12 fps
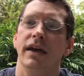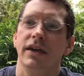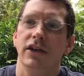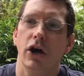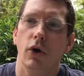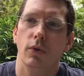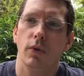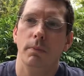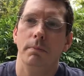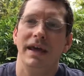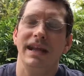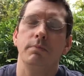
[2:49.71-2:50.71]
You know,
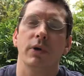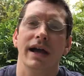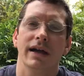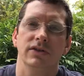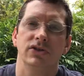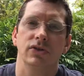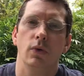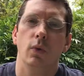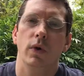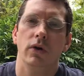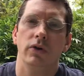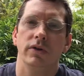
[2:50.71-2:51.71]
many brands
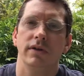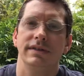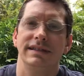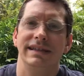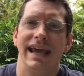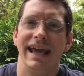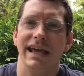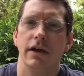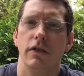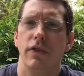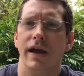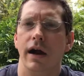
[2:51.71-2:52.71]
will
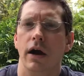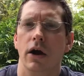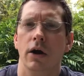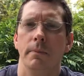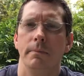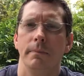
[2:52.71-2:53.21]
take their